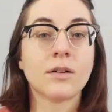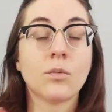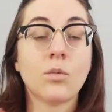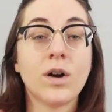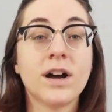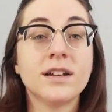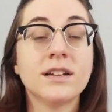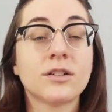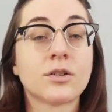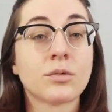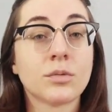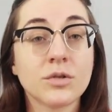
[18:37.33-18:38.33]
One
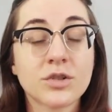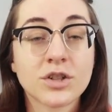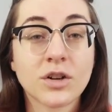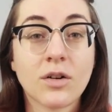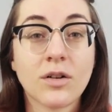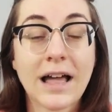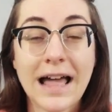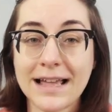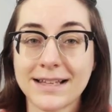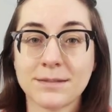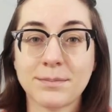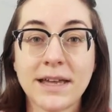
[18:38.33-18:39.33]
crucial
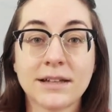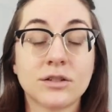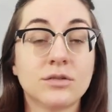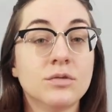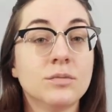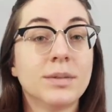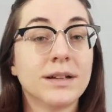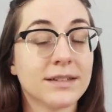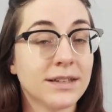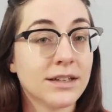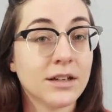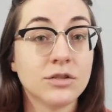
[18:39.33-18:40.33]
aspect to
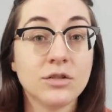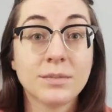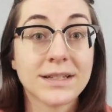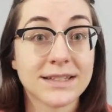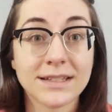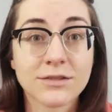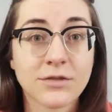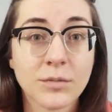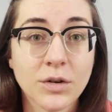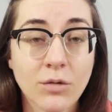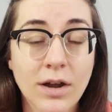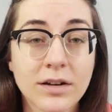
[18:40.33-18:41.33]
building a new business from
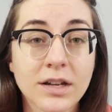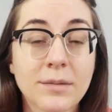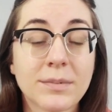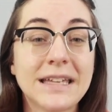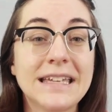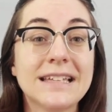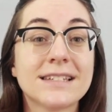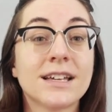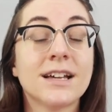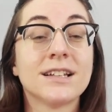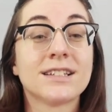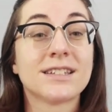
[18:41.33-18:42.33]
the ground up is
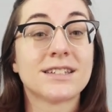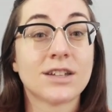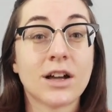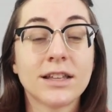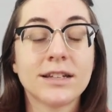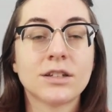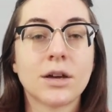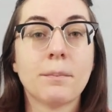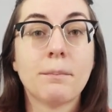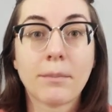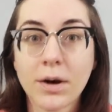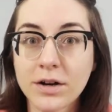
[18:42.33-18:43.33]
solid
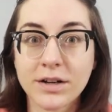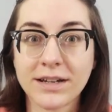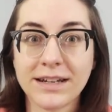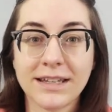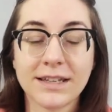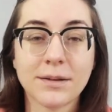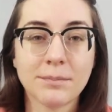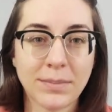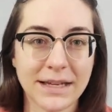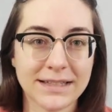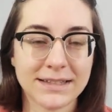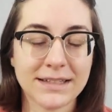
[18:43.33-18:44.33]
marketing
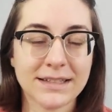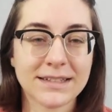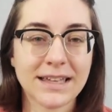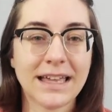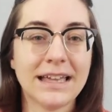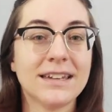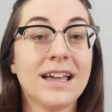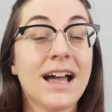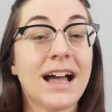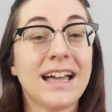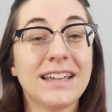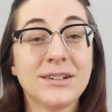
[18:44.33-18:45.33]
bases. And
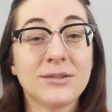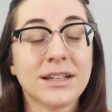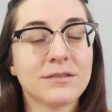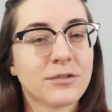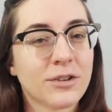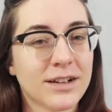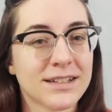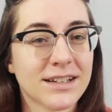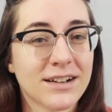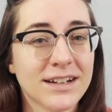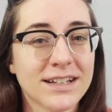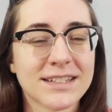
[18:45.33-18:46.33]
I know that for us
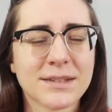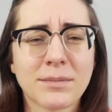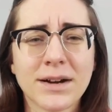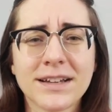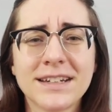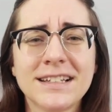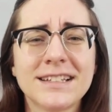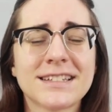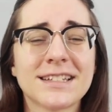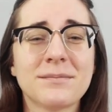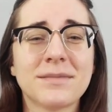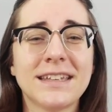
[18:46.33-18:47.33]
artists, marketing is
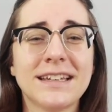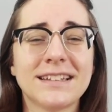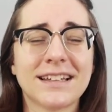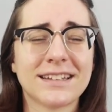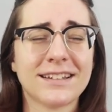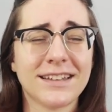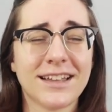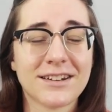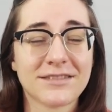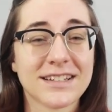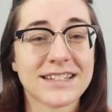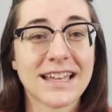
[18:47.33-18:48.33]
something that a lot
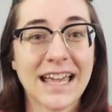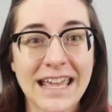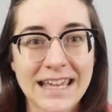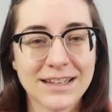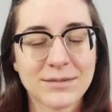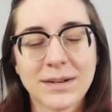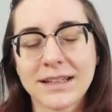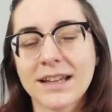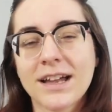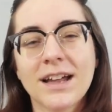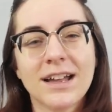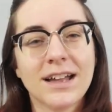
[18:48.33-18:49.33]
of us hate, but
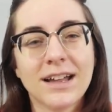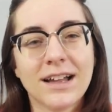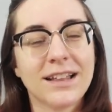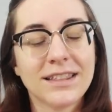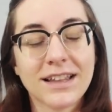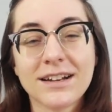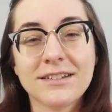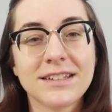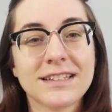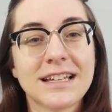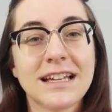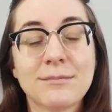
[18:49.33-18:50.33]
a lot of
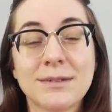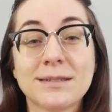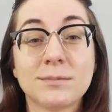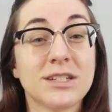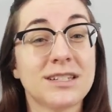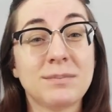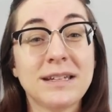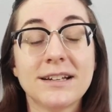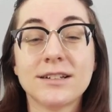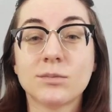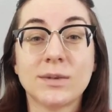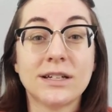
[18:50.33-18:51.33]
the time it's just
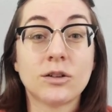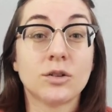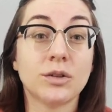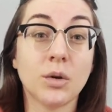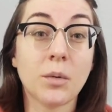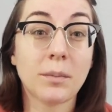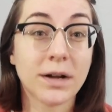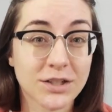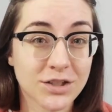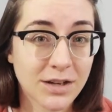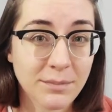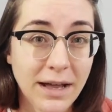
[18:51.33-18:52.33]
because we don't know
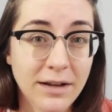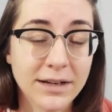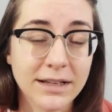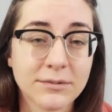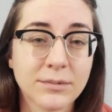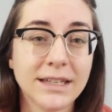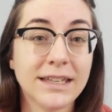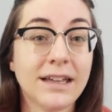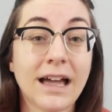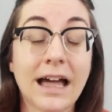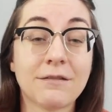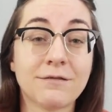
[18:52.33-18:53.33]
much about it.
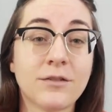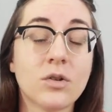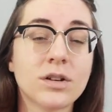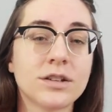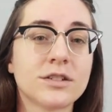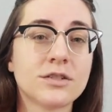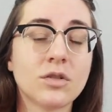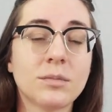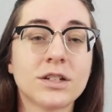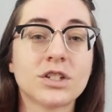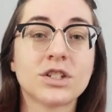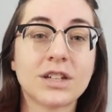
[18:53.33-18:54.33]
We have focused so
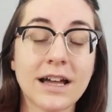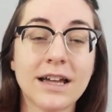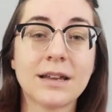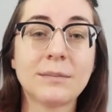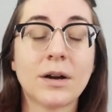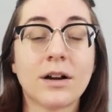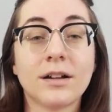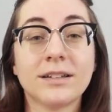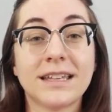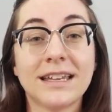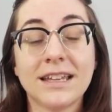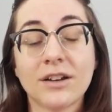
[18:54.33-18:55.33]
much time
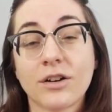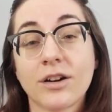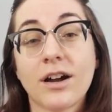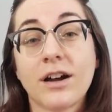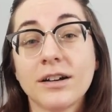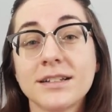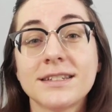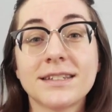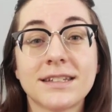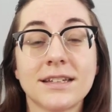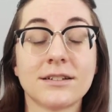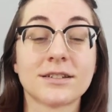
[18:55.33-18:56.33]
on getting our art
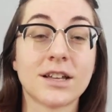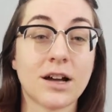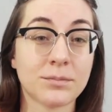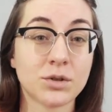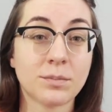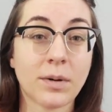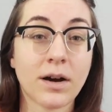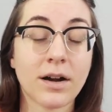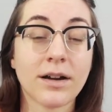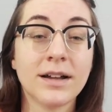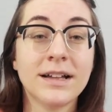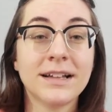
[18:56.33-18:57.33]
skills up to
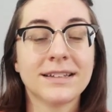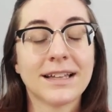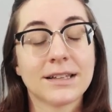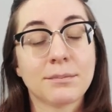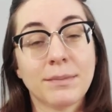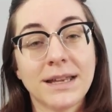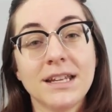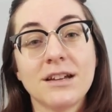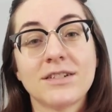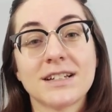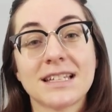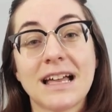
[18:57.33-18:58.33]
par that many
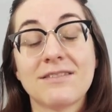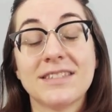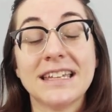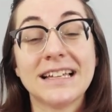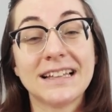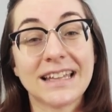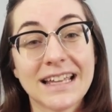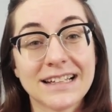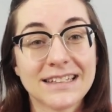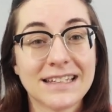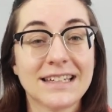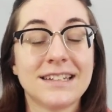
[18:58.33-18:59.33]
of us have
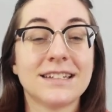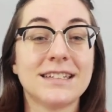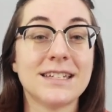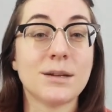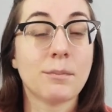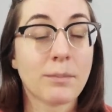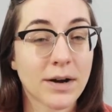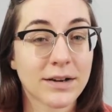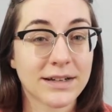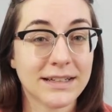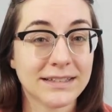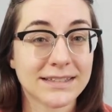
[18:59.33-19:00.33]
neglected the
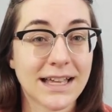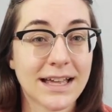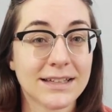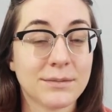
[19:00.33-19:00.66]
marketing side,